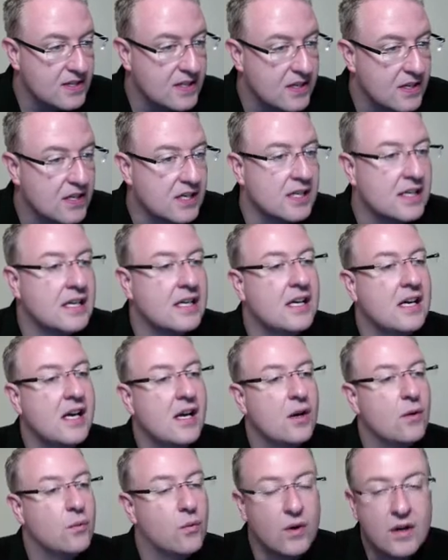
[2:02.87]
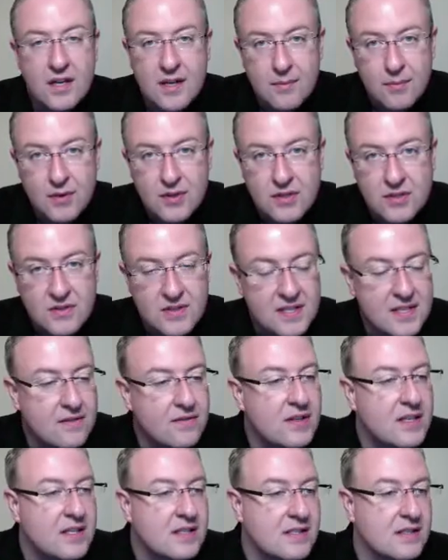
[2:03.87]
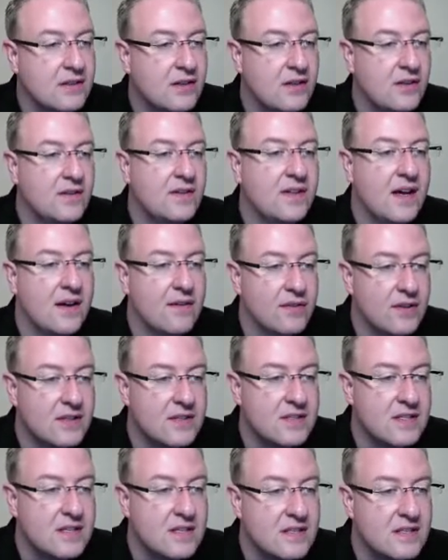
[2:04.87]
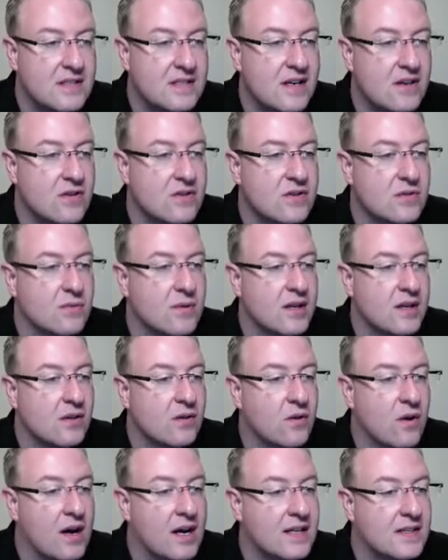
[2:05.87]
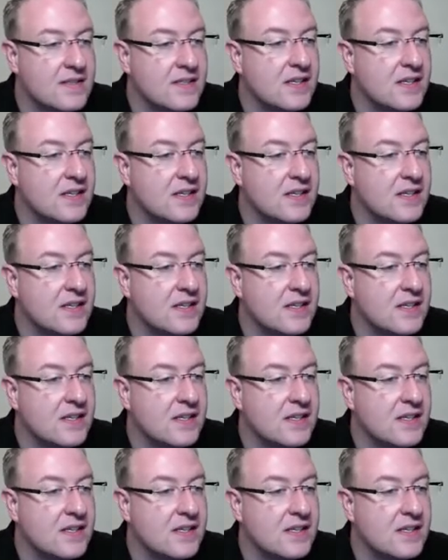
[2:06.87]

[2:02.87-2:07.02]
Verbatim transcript: here, where do you put your TV? It's a little tough because the stairs are right across